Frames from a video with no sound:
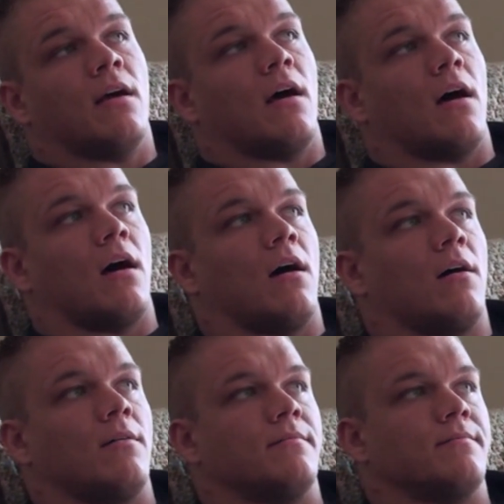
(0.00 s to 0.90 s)

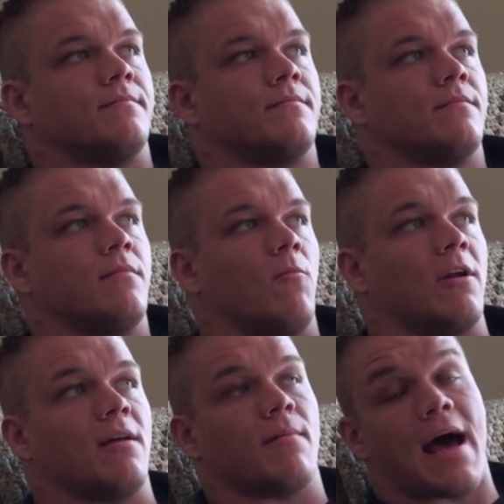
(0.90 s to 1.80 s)

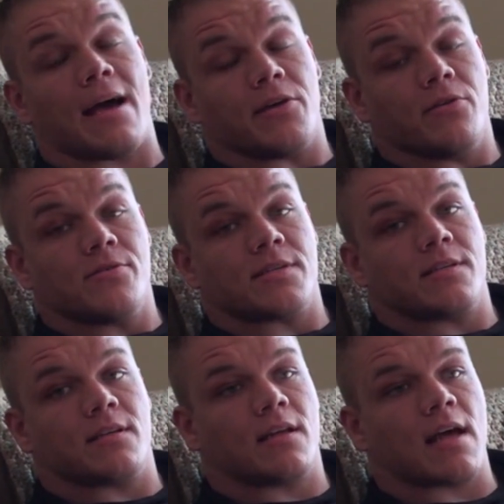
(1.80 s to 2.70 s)
What am I
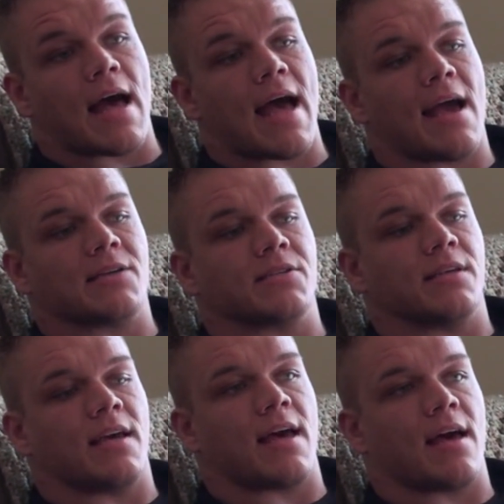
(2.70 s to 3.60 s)
using? I
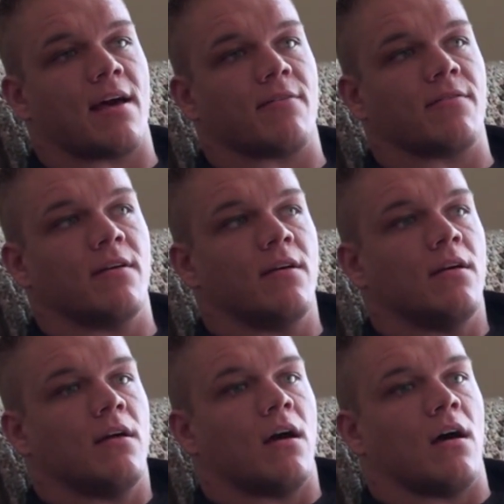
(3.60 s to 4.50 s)
actually have
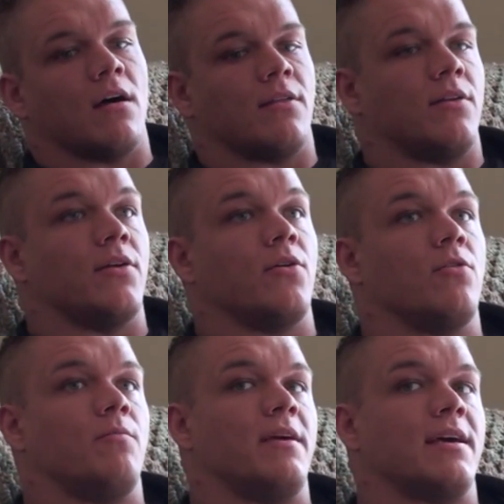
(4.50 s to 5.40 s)
the
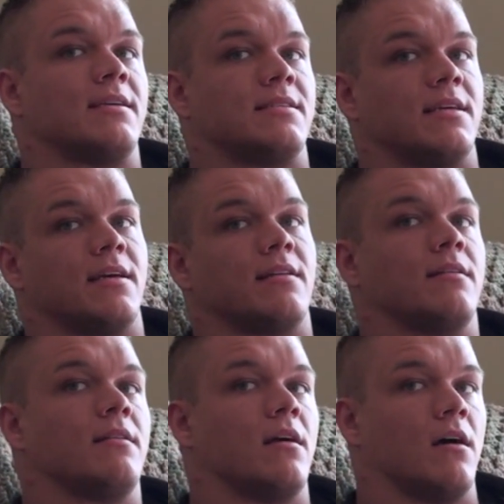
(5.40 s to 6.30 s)
new
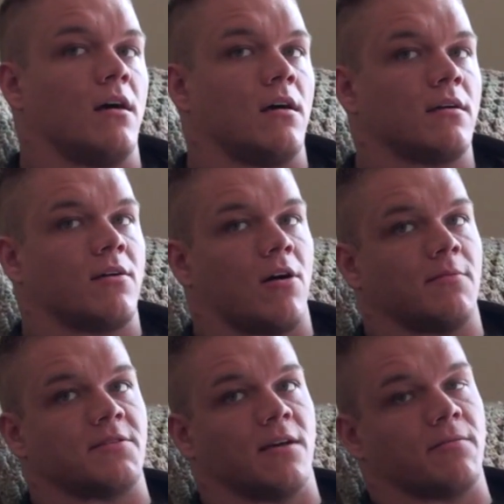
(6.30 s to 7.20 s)
BSN
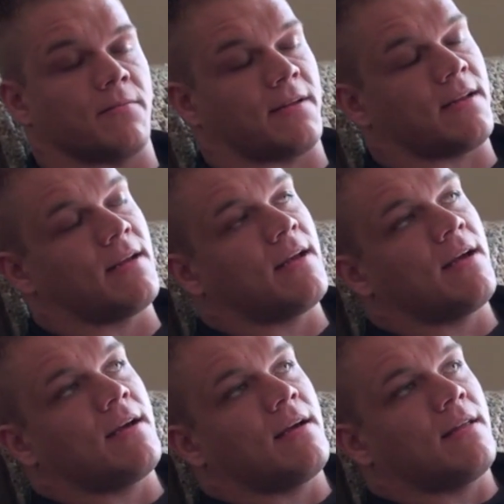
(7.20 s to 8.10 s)
carb supplement
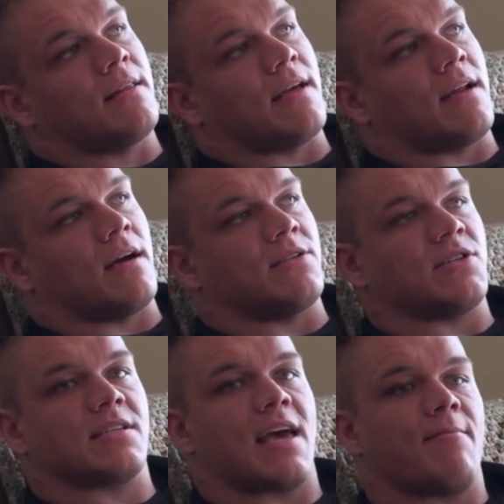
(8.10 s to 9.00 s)
that
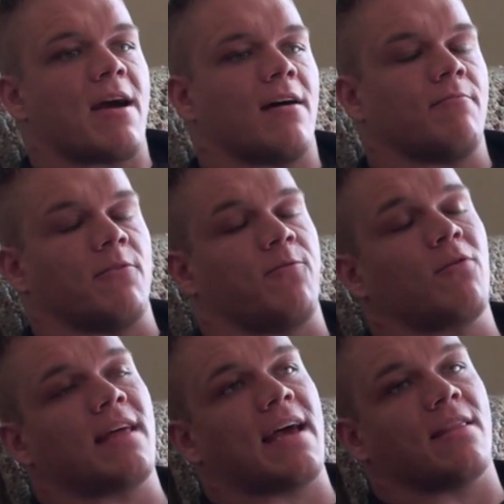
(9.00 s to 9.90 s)
just came out.
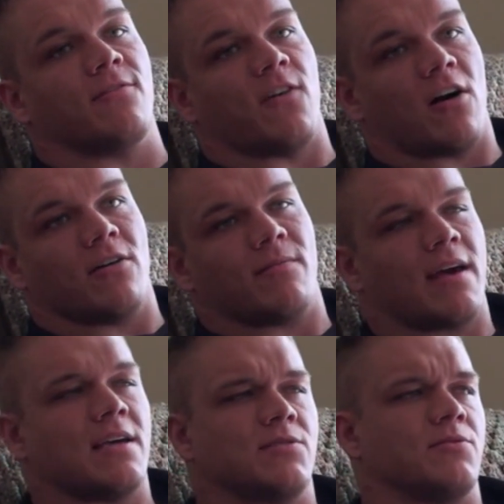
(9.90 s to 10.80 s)
Before they had the Volume
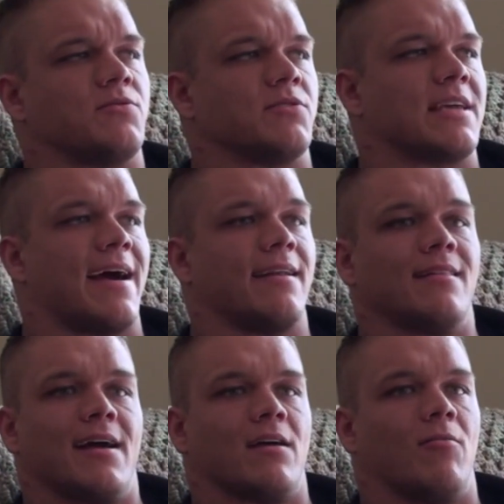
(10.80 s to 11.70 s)
A's, which was kind of
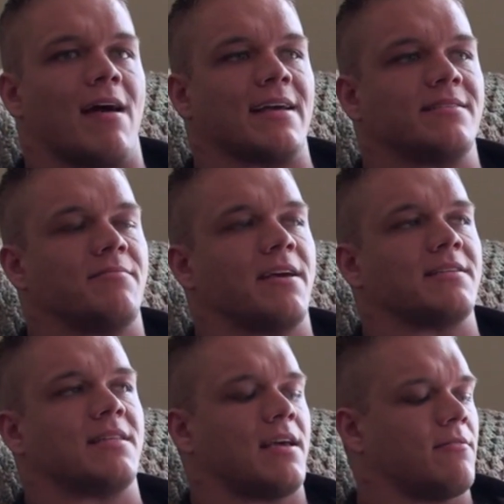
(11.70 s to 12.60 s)
like a waxy
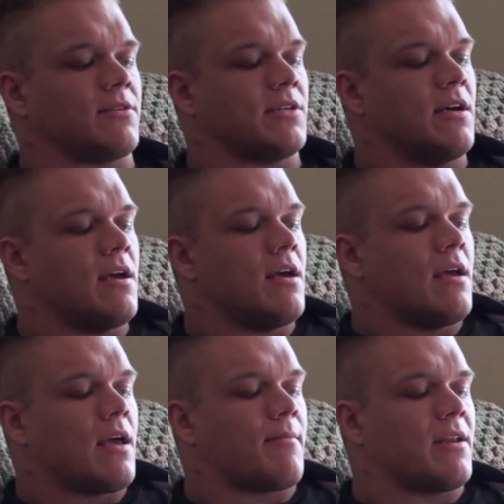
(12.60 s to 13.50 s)
maize thing, which,
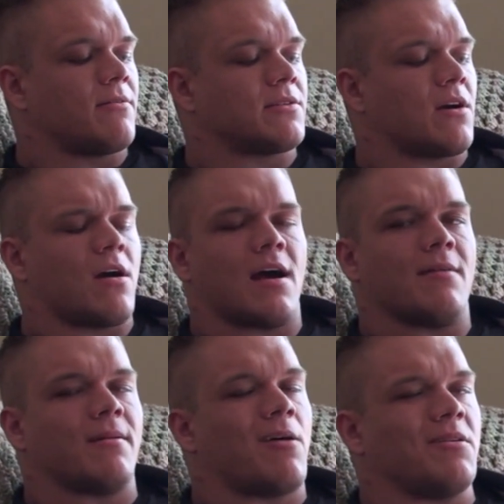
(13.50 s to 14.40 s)
it was alright,
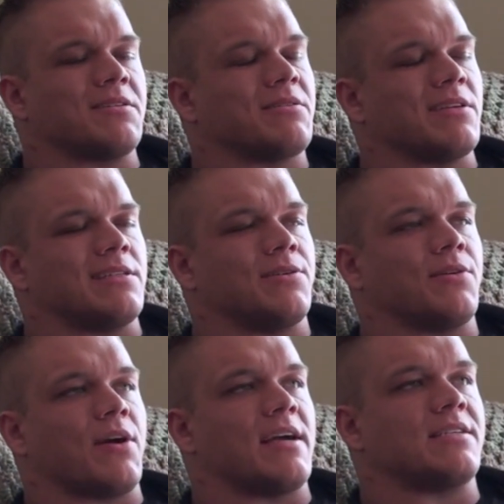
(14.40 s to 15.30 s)
but I wasn't really too
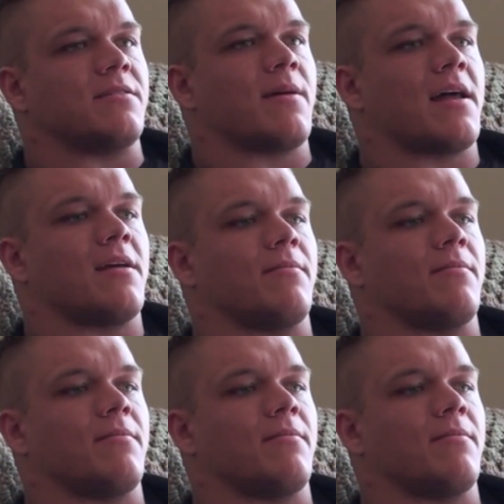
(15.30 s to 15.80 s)
crazy about it.